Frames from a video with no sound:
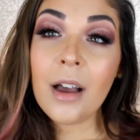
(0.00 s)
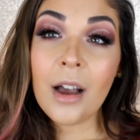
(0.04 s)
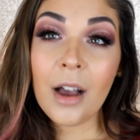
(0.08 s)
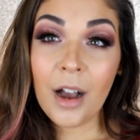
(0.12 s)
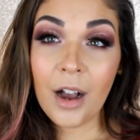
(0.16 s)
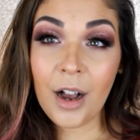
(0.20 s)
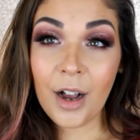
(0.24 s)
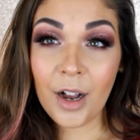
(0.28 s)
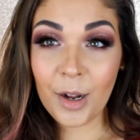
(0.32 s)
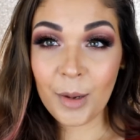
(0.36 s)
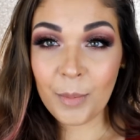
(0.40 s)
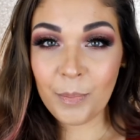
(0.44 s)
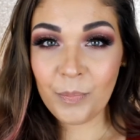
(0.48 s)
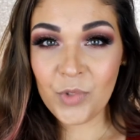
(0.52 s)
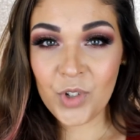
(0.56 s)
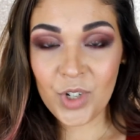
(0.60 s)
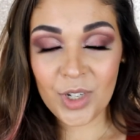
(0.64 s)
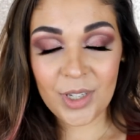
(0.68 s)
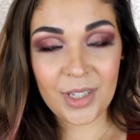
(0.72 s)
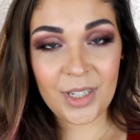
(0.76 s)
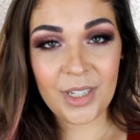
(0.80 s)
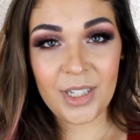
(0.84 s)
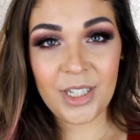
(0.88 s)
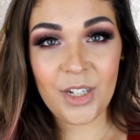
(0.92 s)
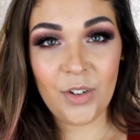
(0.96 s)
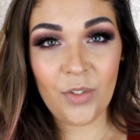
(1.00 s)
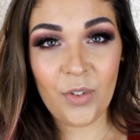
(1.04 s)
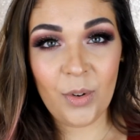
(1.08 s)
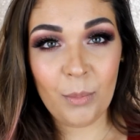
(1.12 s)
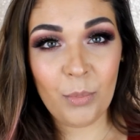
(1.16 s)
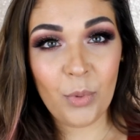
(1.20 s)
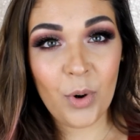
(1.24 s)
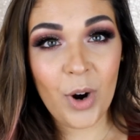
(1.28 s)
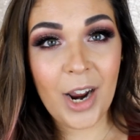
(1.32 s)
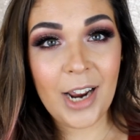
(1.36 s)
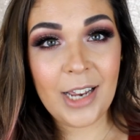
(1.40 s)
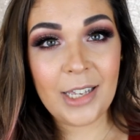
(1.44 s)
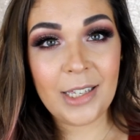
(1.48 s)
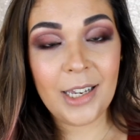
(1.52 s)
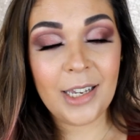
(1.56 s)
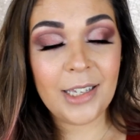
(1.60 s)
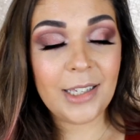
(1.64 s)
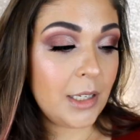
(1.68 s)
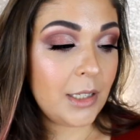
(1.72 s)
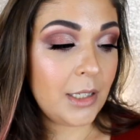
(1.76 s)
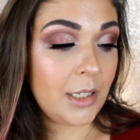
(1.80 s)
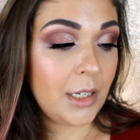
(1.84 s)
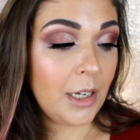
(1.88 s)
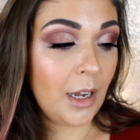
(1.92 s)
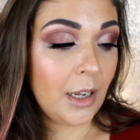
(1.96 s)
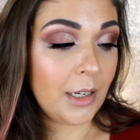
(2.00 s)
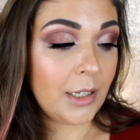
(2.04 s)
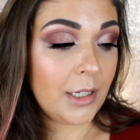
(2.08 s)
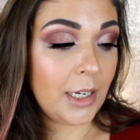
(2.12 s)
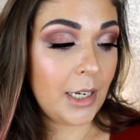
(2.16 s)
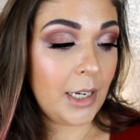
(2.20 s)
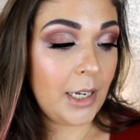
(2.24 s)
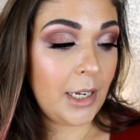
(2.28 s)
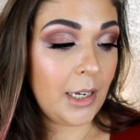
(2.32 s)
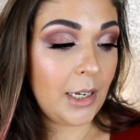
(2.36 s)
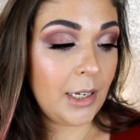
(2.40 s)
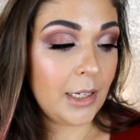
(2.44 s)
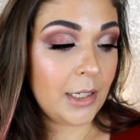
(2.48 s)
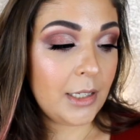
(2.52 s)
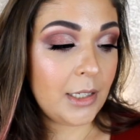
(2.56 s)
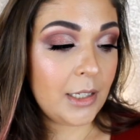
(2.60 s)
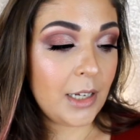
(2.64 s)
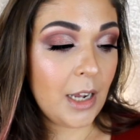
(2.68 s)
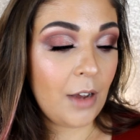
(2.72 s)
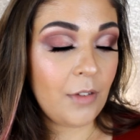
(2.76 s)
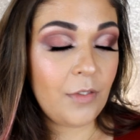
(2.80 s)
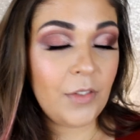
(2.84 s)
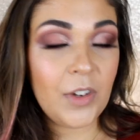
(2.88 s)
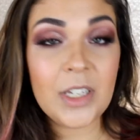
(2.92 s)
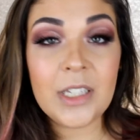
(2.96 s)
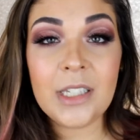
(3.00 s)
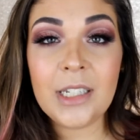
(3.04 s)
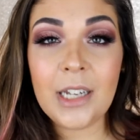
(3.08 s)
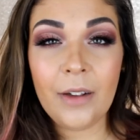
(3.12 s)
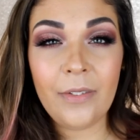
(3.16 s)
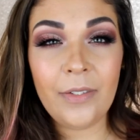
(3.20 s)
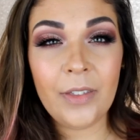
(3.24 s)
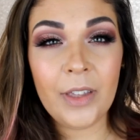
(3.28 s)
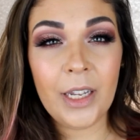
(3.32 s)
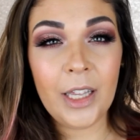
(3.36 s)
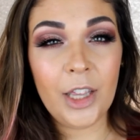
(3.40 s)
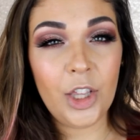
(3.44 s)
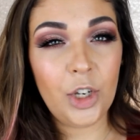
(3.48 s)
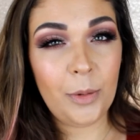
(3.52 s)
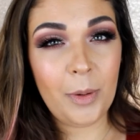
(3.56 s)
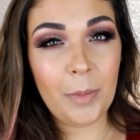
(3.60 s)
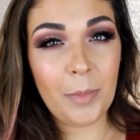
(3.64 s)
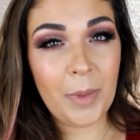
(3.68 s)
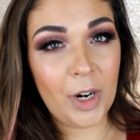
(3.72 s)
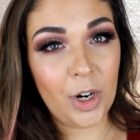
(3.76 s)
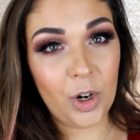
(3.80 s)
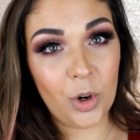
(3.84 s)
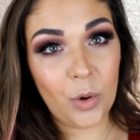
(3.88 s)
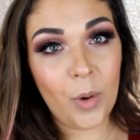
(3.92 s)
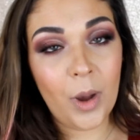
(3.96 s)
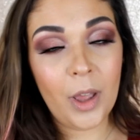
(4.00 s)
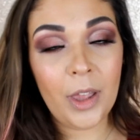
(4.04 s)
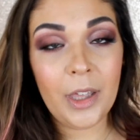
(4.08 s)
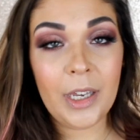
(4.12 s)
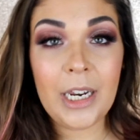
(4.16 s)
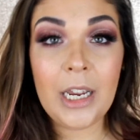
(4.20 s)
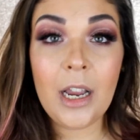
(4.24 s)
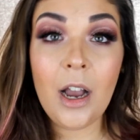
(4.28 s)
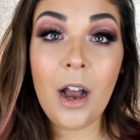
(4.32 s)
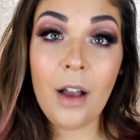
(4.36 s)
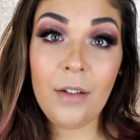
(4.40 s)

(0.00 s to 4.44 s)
Um, just different prices. Ciate stuff is definitely a little bit better quality.